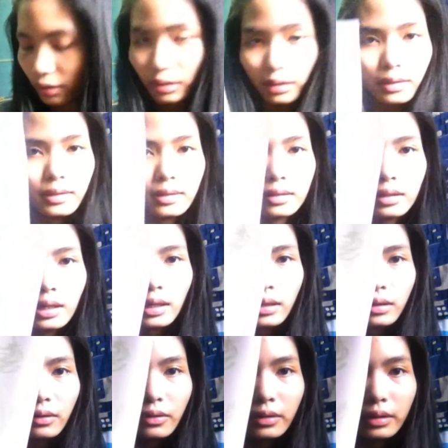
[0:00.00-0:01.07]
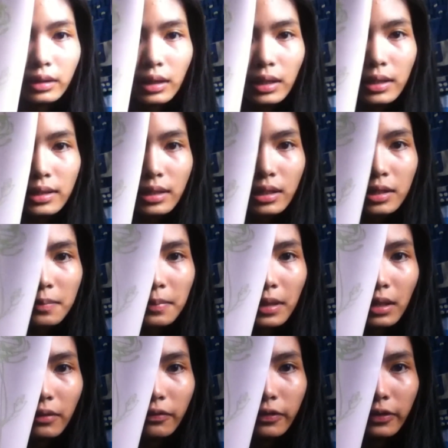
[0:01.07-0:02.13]
It contains
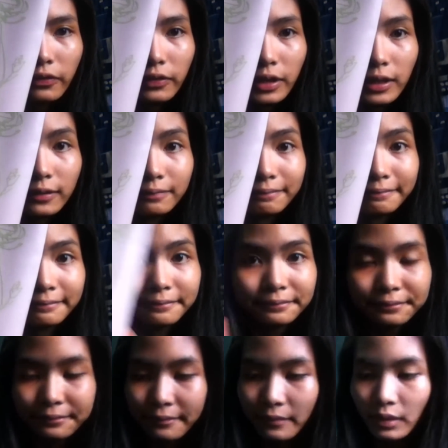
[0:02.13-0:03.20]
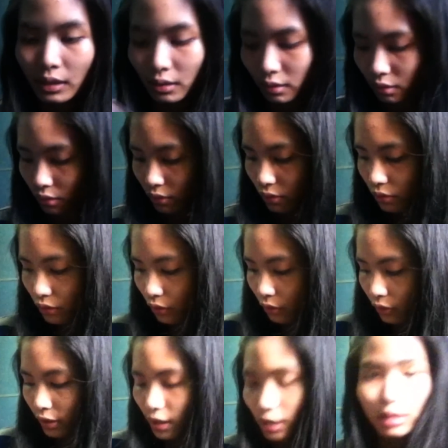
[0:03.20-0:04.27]
SPF 50.
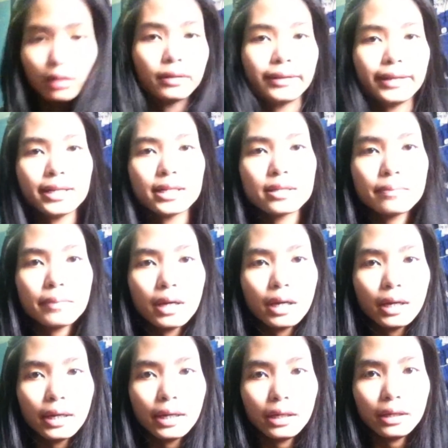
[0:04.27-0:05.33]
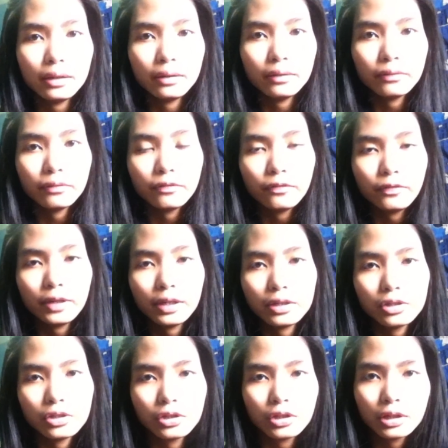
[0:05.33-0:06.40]
So yeah, that's my
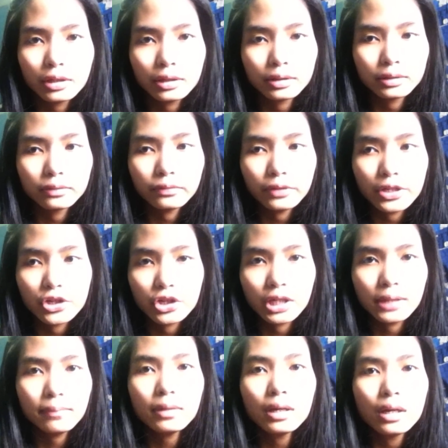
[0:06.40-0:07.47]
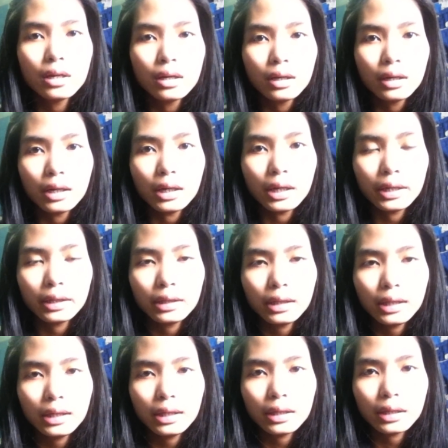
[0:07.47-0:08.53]
facial regime. I
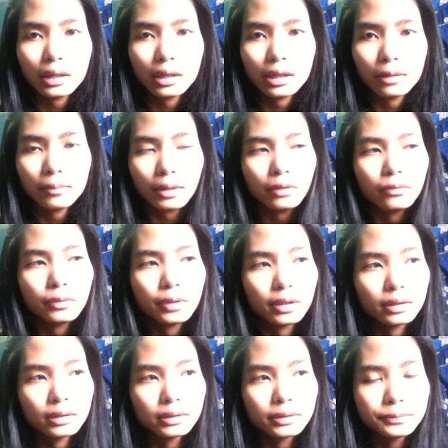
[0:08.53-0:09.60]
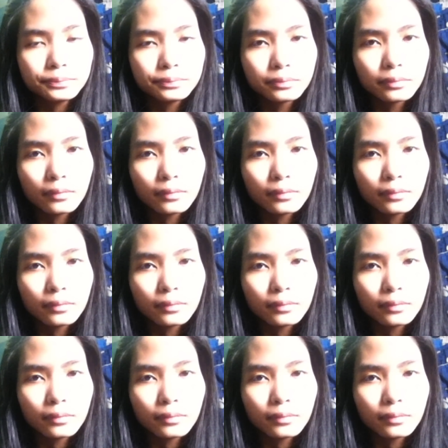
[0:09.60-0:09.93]
think I will